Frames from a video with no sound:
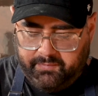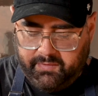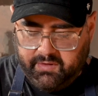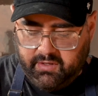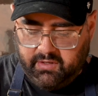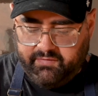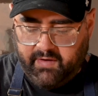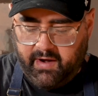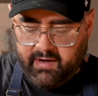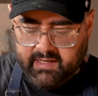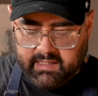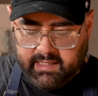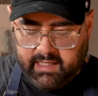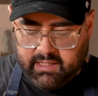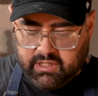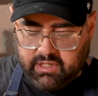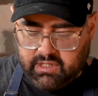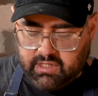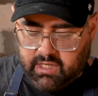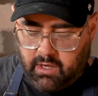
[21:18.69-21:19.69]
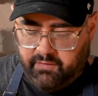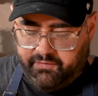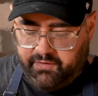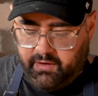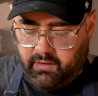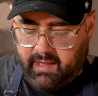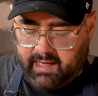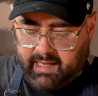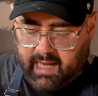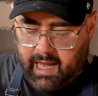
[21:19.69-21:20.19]
They're very delicious though. If you
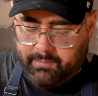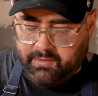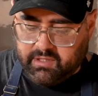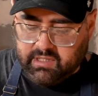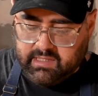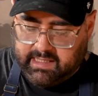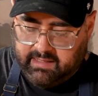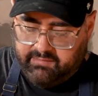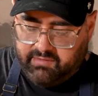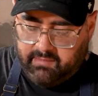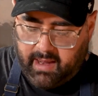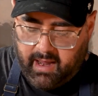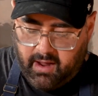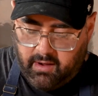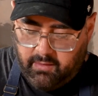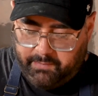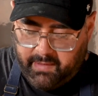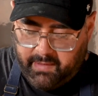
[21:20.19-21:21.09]
don't like capers, just leave them out,